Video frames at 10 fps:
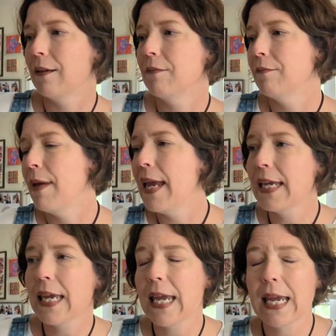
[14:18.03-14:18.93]

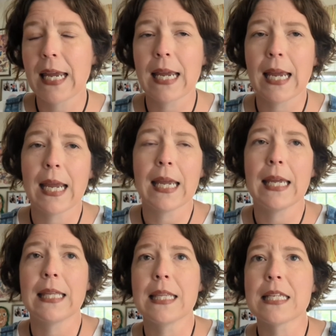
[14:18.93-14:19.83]
making
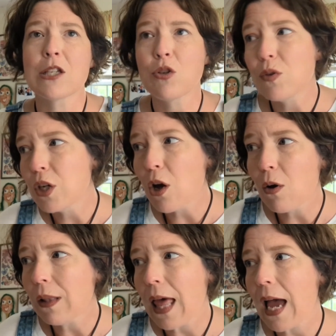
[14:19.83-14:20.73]
in the
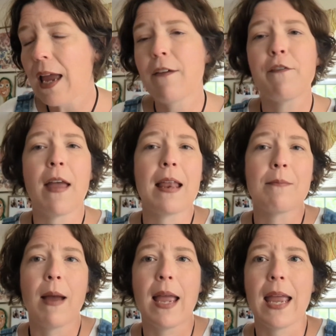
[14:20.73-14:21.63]
studio life and
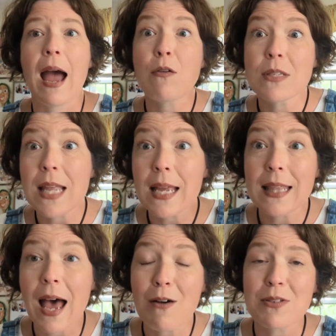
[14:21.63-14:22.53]
my outside
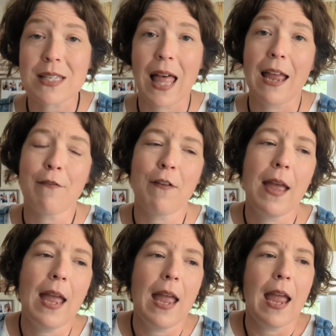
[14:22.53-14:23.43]
the house life.
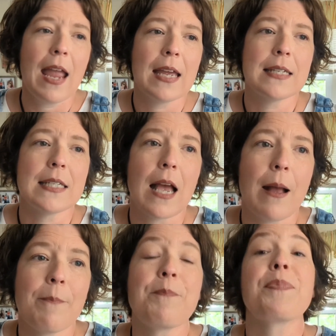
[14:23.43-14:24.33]
And
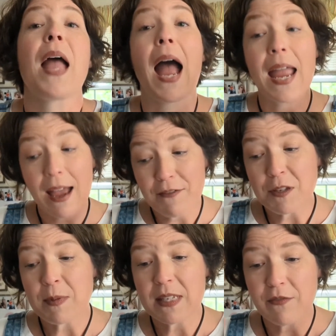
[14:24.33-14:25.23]
I have
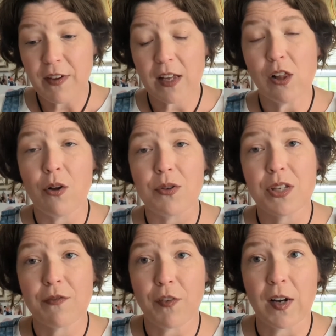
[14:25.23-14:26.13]
specific
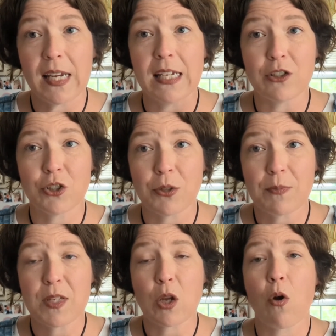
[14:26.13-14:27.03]
clothes for each.
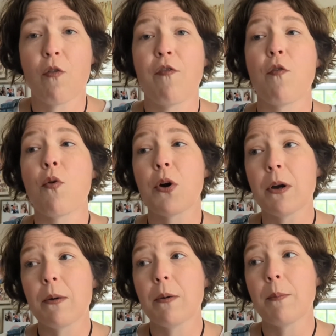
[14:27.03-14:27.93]
So
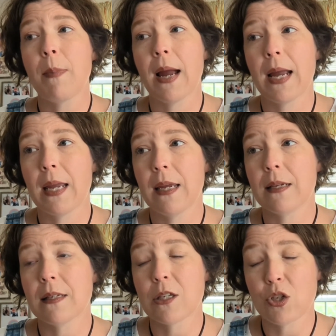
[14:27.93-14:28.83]
for my
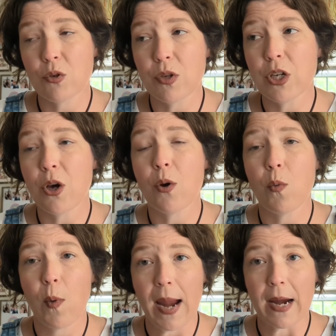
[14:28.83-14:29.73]
studio
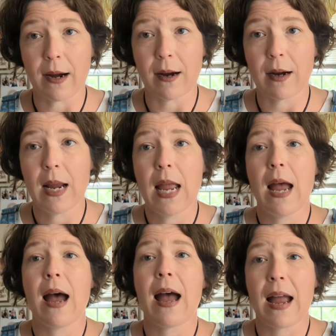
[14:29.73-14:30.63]
wear,
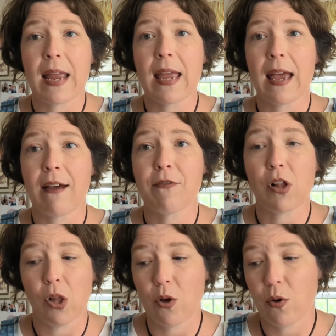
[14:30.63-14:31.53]
I have
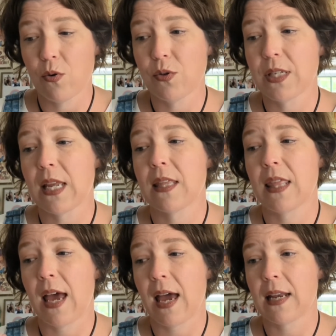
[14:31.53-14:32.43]
clothes
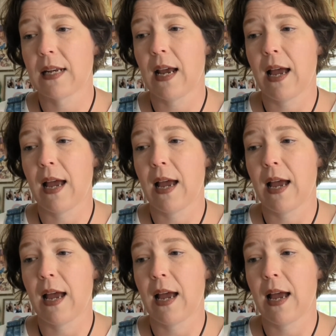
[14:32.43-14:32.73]
that